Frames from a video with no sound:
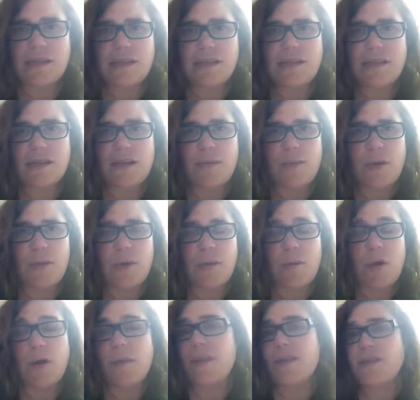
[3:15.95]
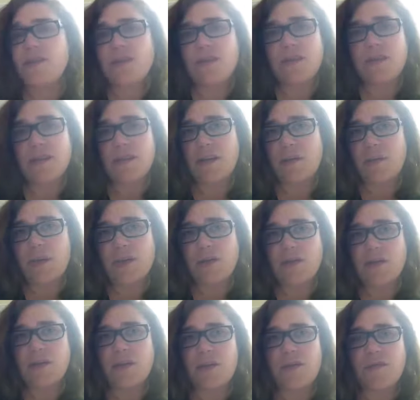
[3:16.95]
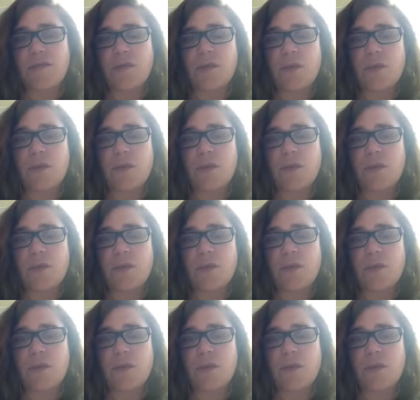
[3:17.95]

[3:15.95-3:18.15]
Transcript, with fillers: I'd said about my mom and that she'd said about herself